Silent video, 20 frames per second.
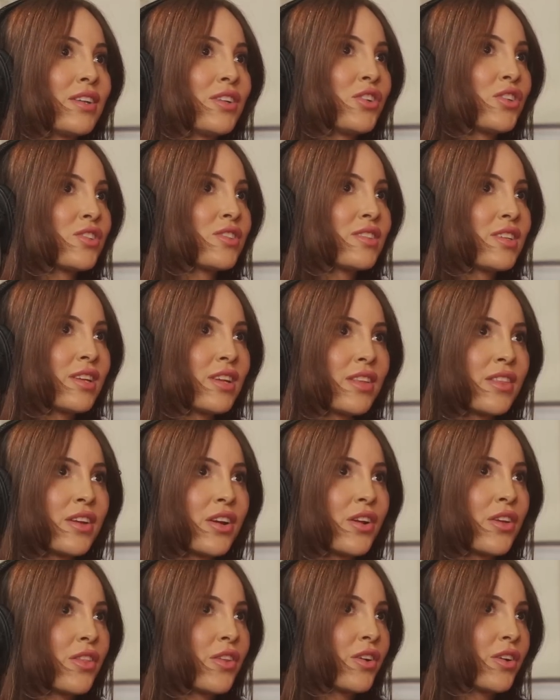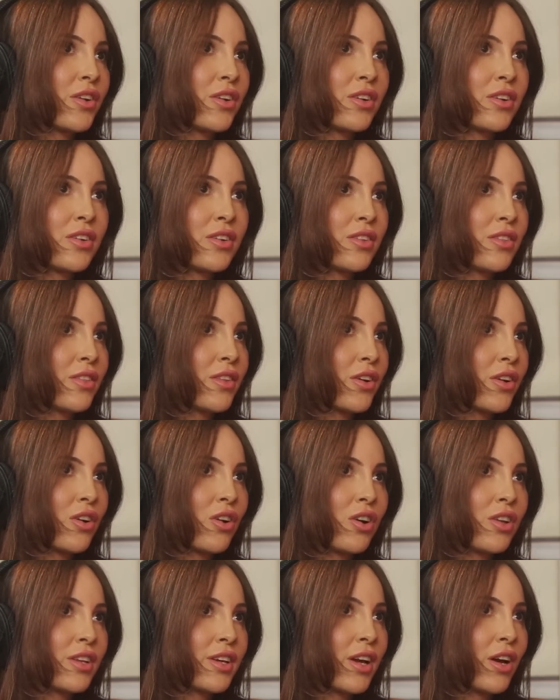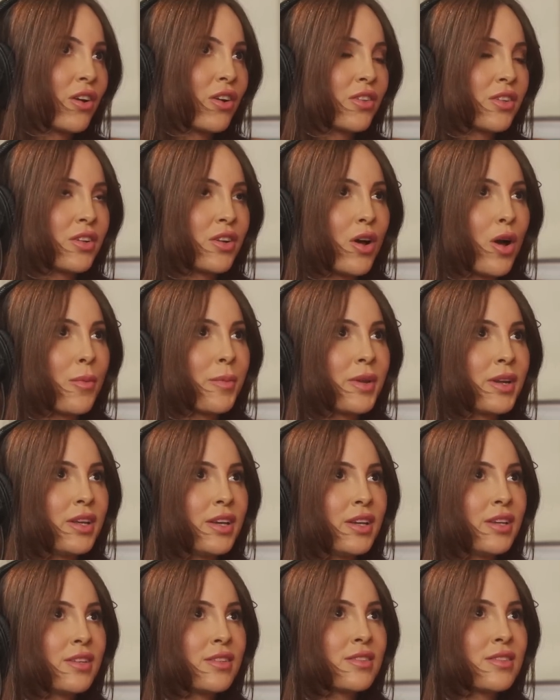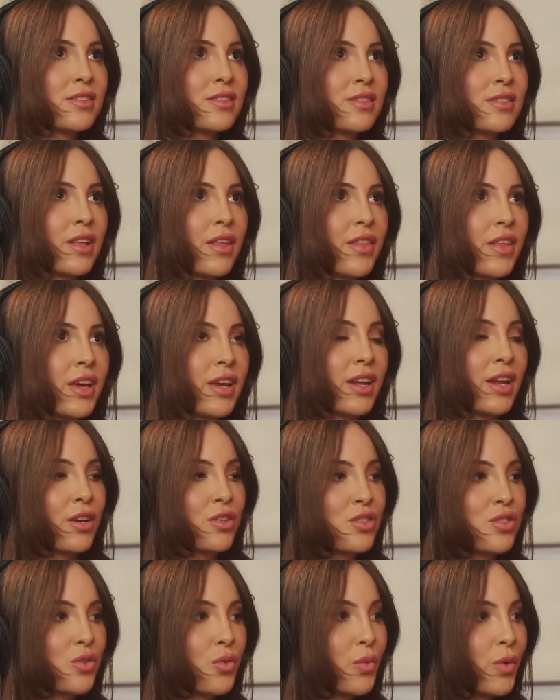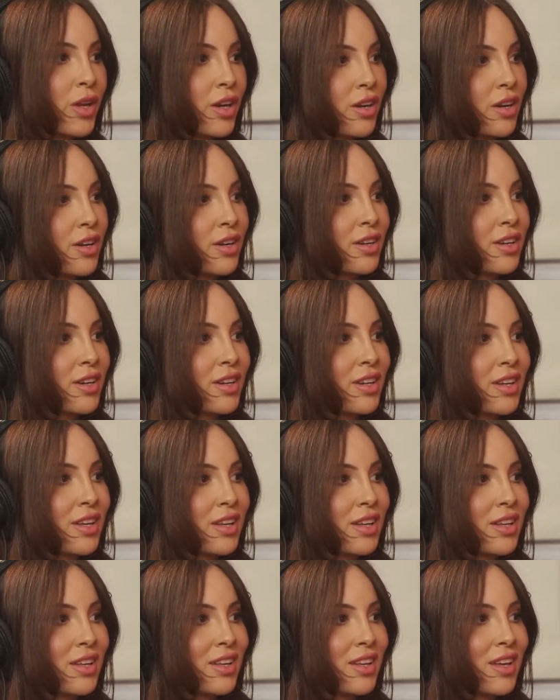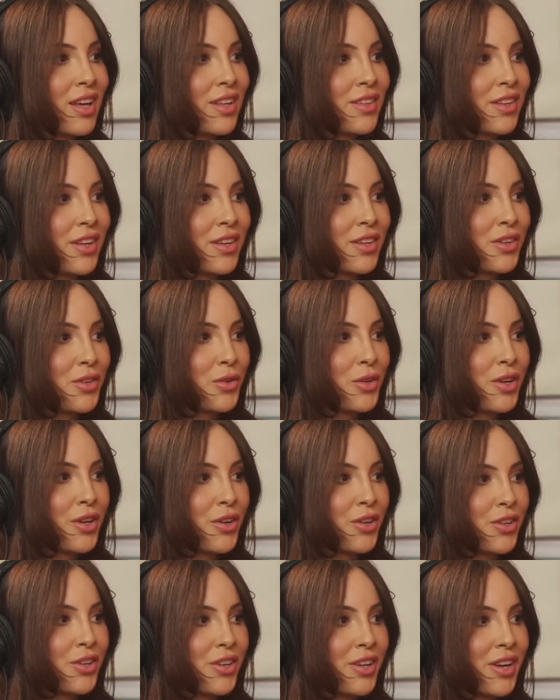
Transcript: you're sitting there, they're calling out all the nominees, then they announce the winner, and then you hear your